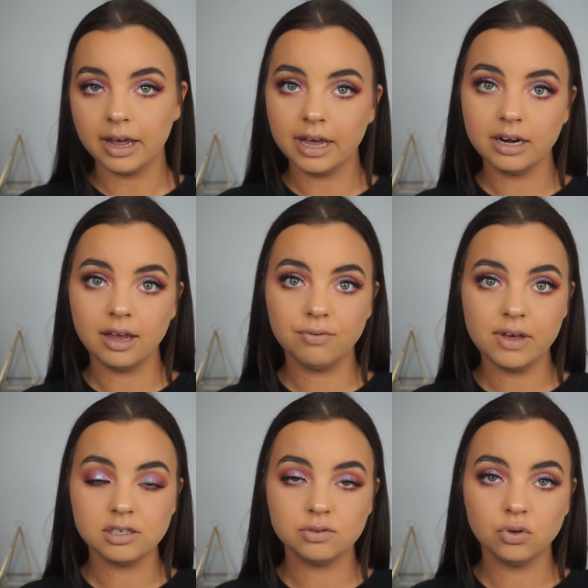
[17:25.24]
and a
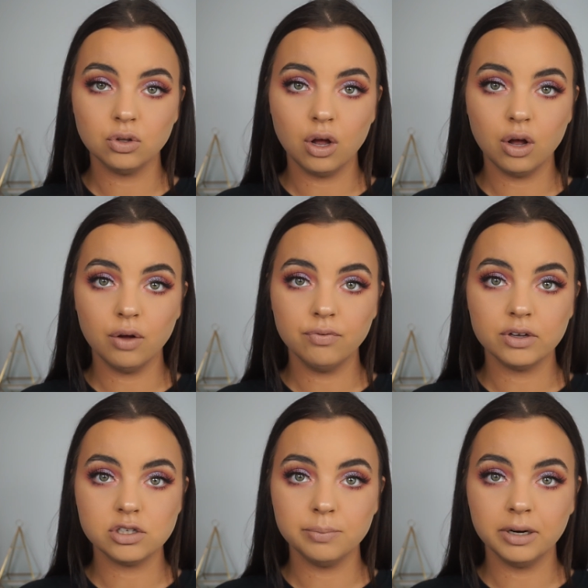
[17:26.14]
face full of
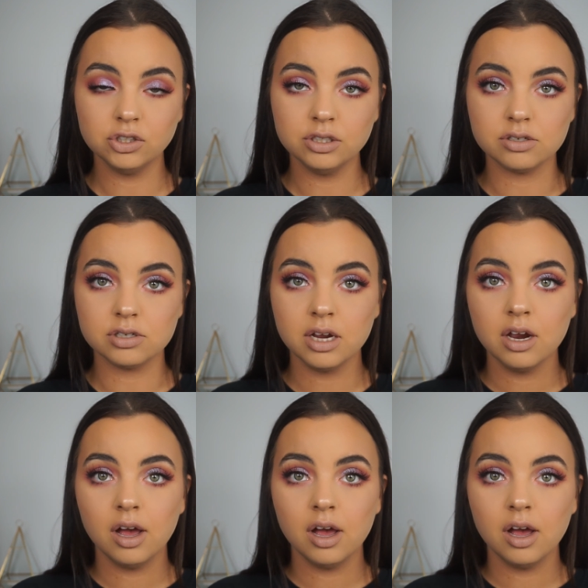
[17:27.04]
first impressions.